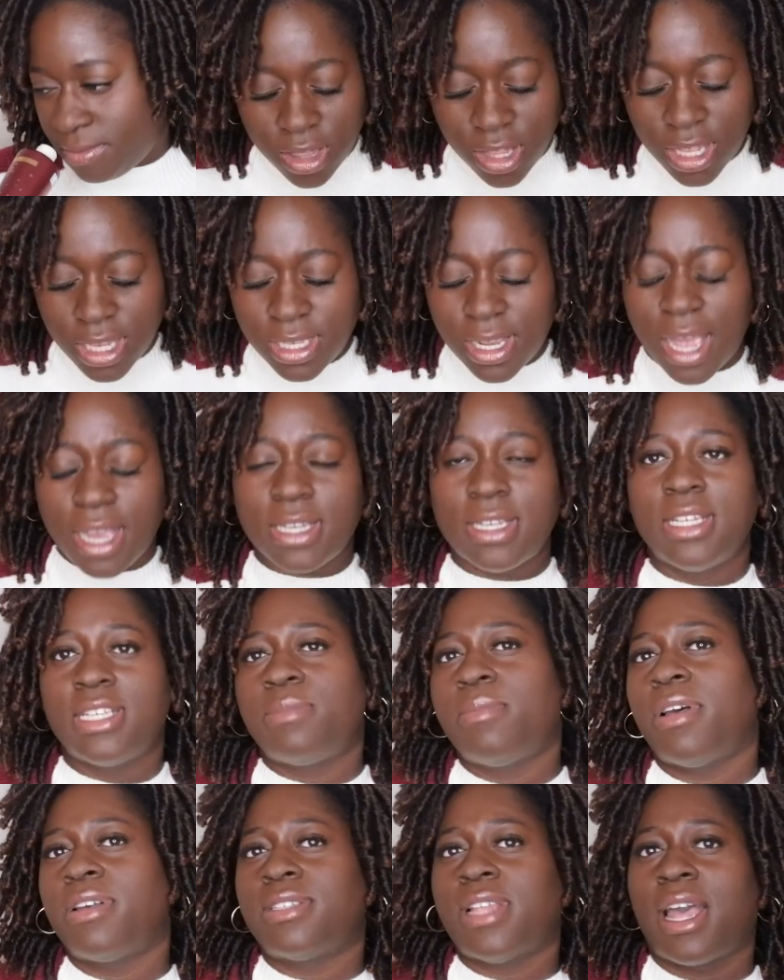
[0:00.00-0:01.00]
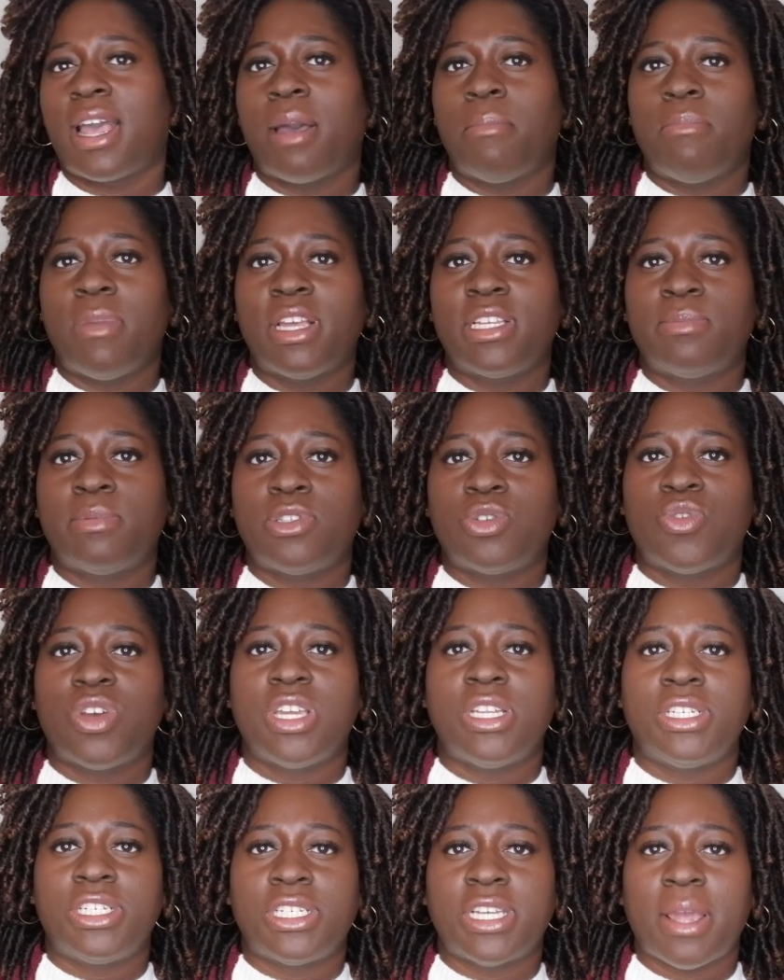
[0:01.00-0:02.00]
This actually smells like a mix
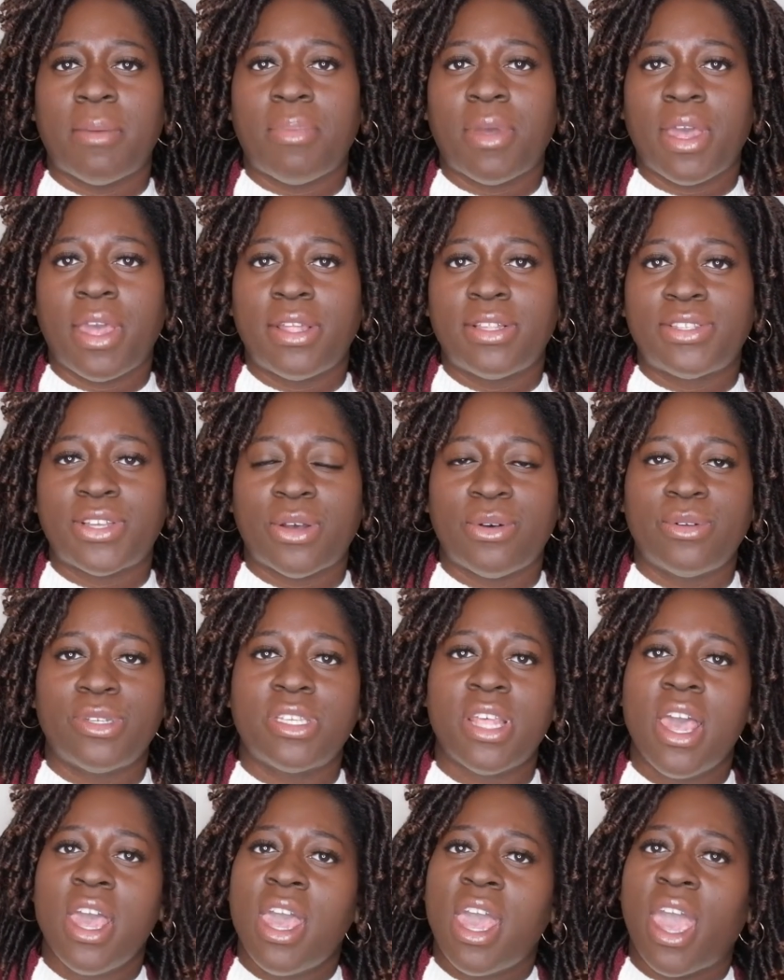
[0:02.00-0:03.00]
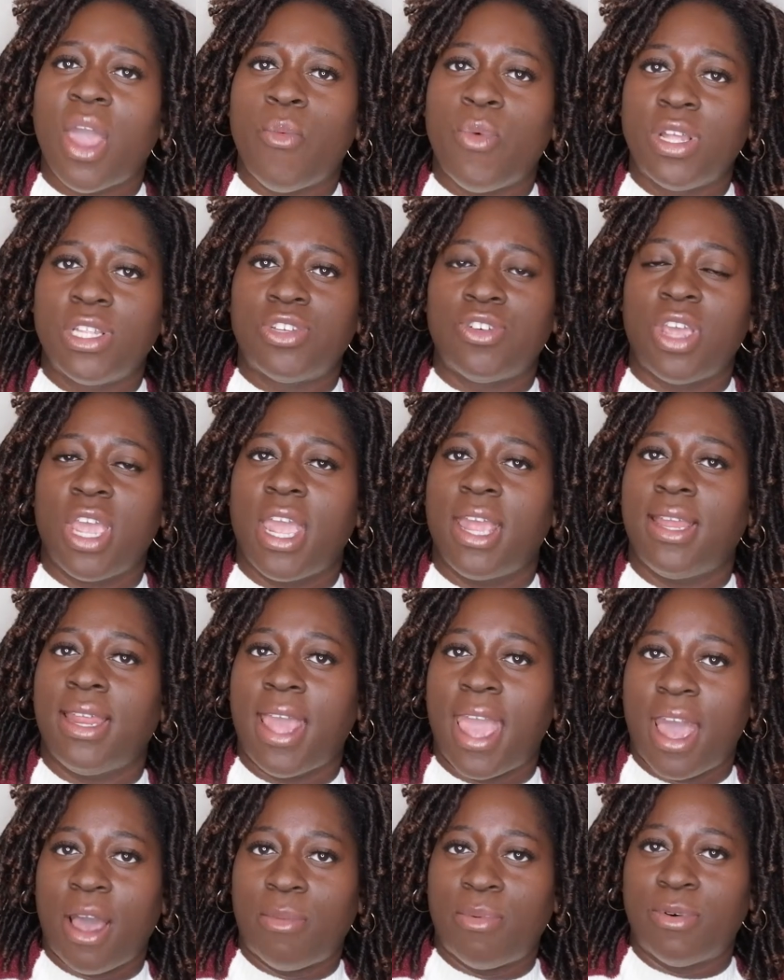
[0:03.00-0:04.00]
between champagne toast and winter
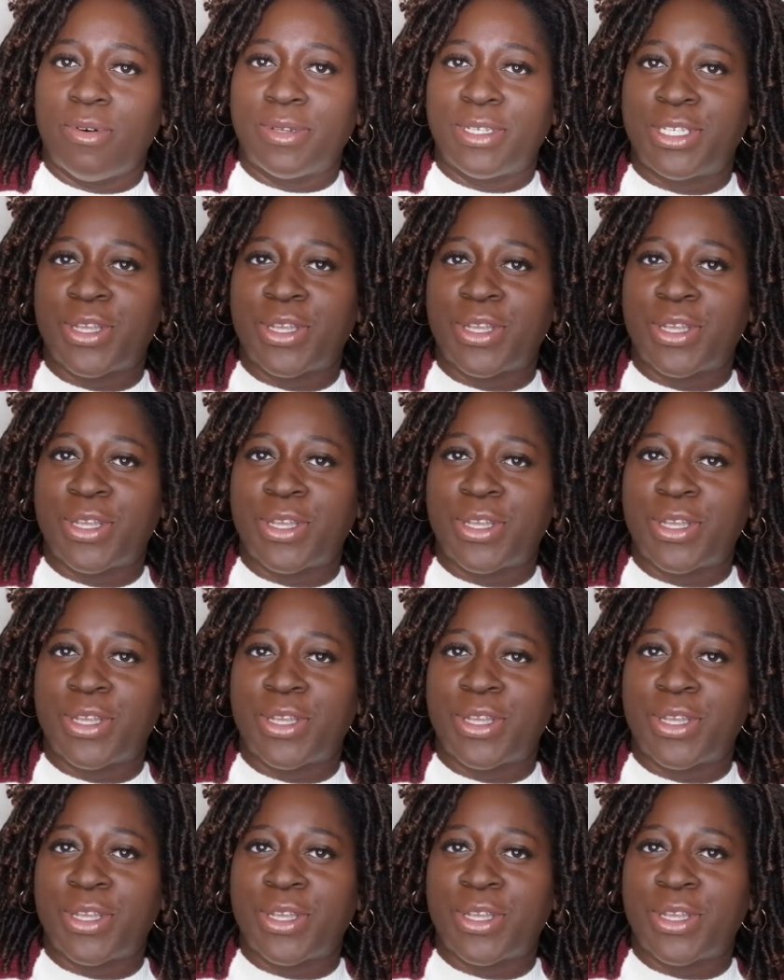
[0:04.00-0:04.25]
candy apple.